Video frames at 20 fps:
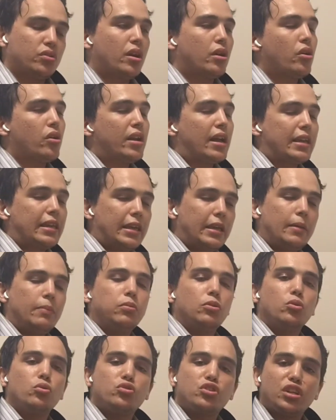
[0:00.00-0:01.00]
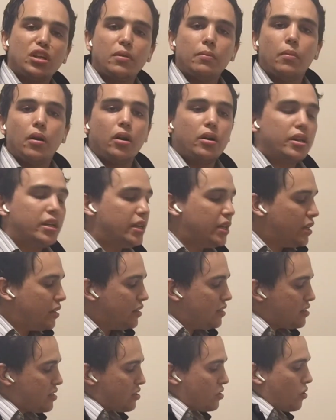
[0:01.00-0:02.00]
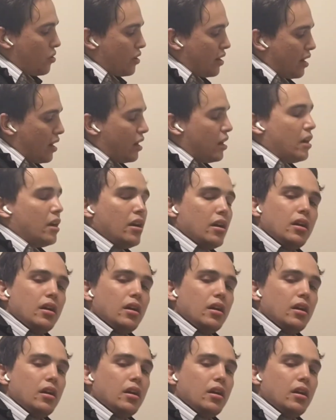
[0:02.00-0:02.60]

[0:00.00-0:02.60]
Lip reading: they're going to keep losing money and this is going to